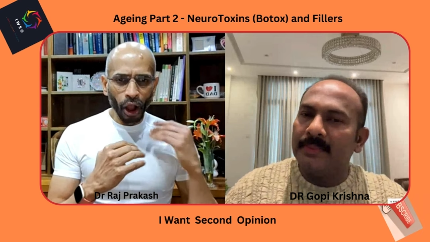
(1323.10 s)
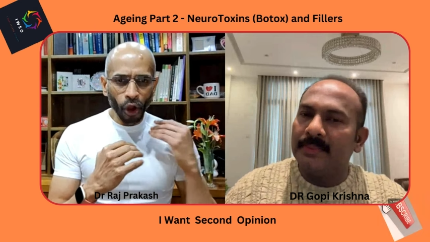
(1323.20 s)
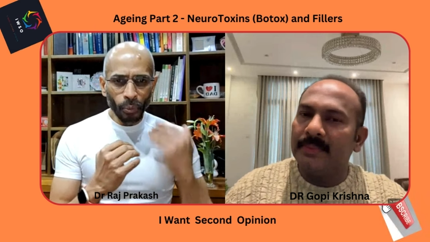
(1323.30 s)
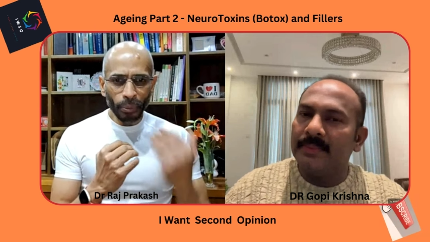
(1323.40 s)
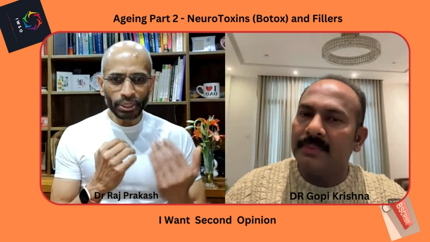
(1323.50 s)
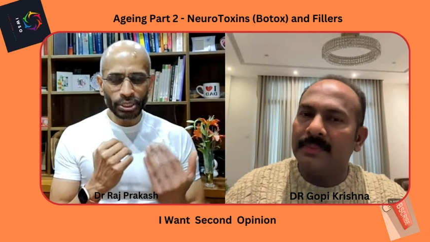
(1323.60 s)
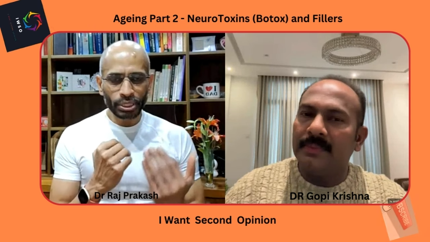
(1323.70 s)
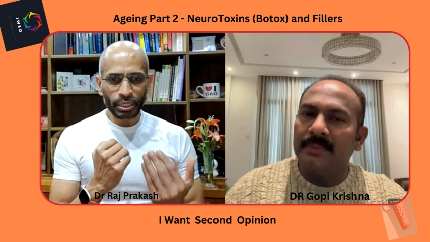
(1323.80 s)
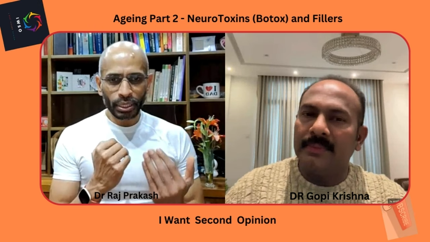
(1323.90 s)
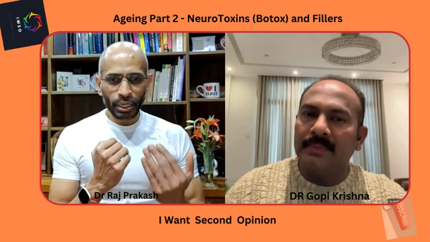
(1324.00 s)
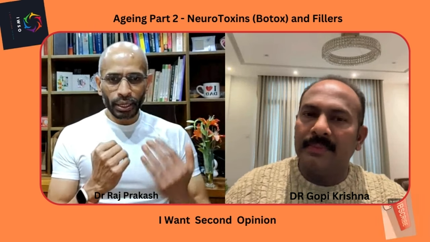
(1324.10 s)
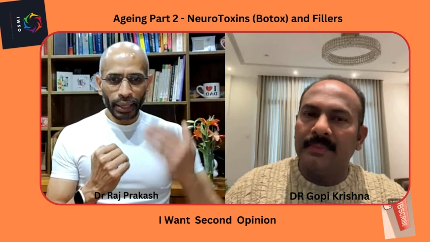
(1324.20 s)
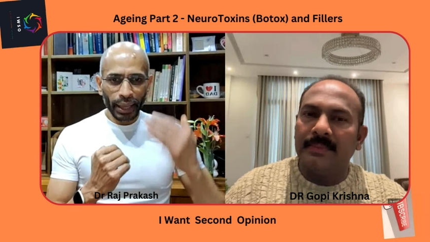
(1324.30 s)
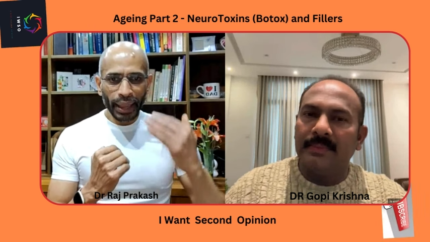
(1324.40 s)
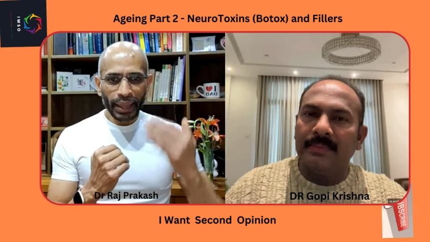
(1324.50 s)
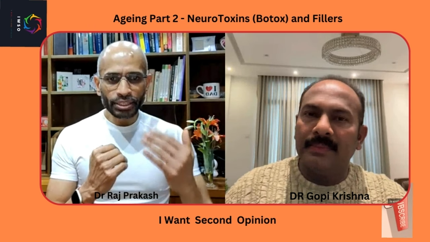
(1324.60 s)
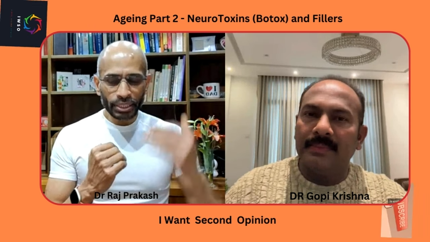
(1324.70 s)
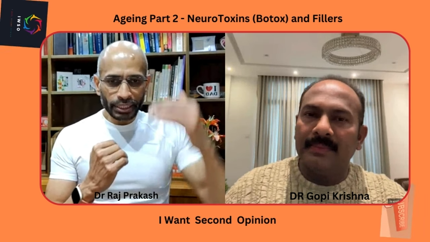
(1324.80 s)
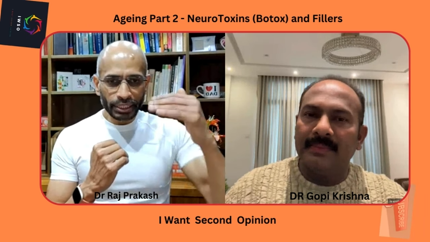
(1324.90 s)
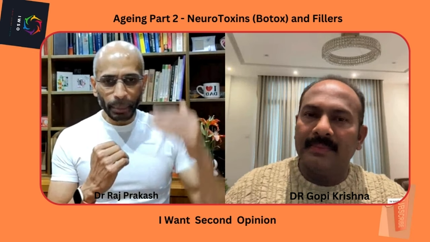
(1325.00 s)
Speaker 1: How much
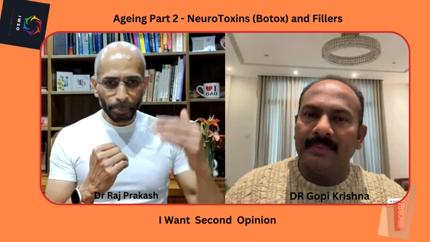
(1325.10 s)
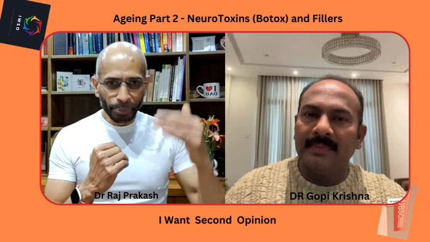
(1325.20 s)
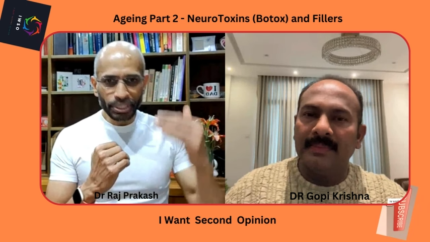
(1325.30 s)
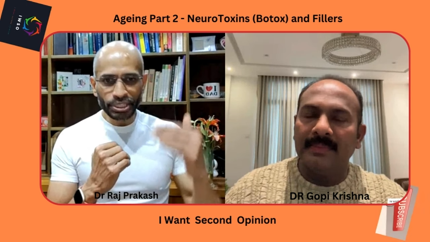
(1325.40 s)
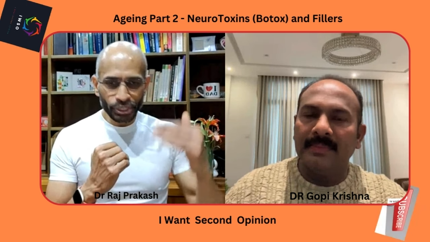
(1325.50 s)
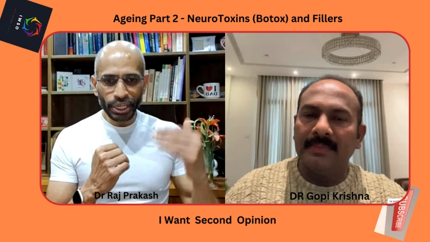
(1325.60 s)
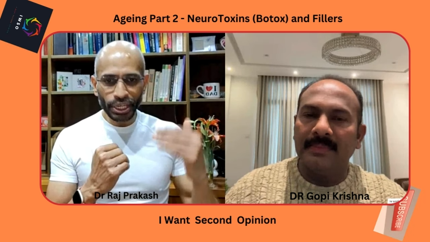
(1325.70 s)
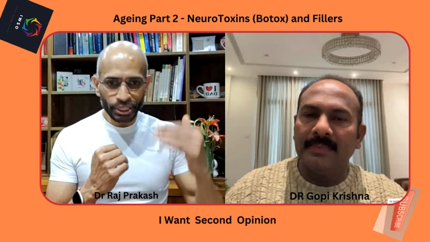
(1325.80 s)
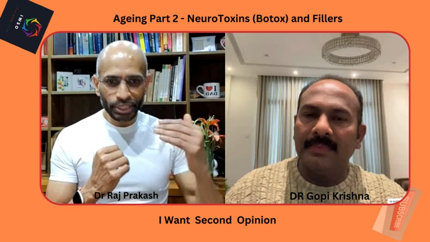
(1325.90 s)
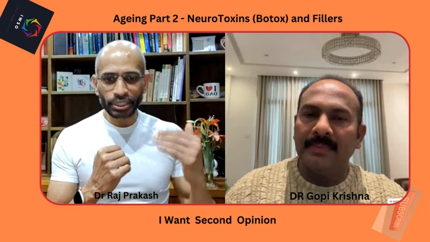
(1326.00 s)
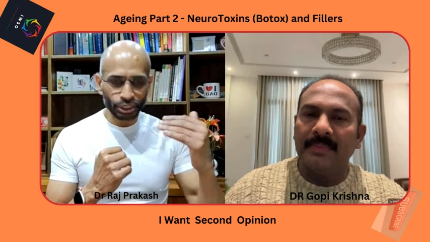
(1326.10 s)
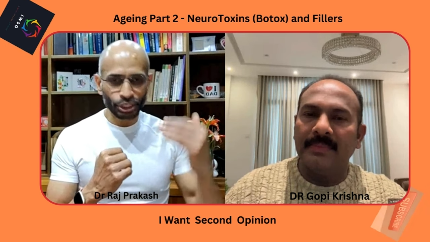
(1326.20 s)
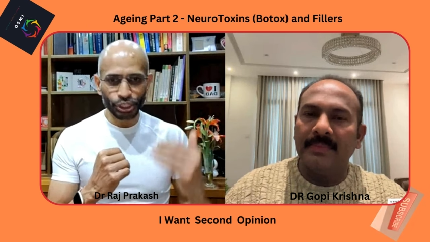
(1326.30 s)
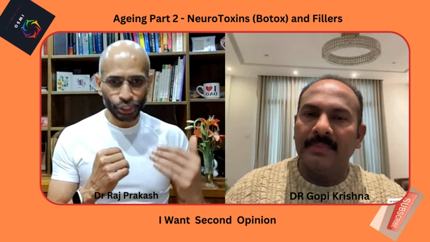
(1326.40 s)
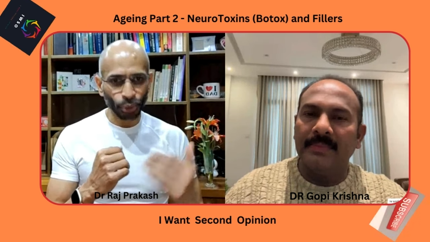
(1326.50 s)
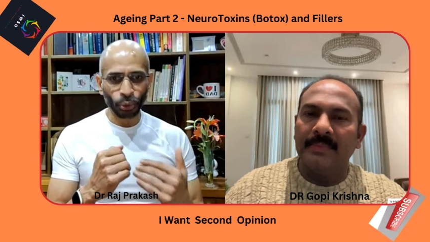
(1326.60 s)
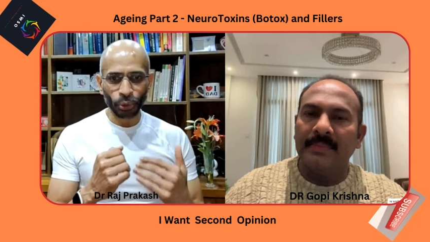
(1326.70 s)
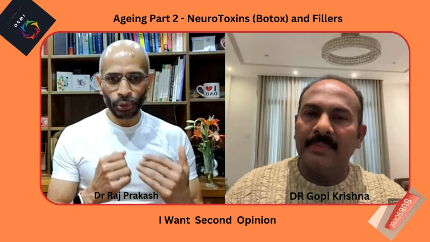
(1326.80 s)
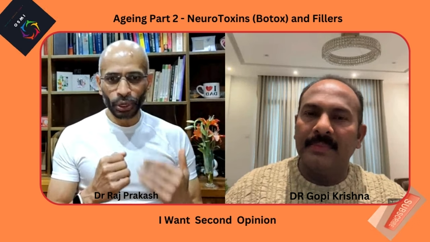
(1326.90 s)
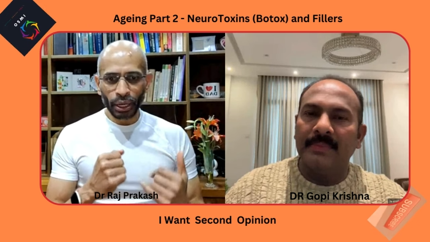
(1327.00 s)
age depreciation does it show?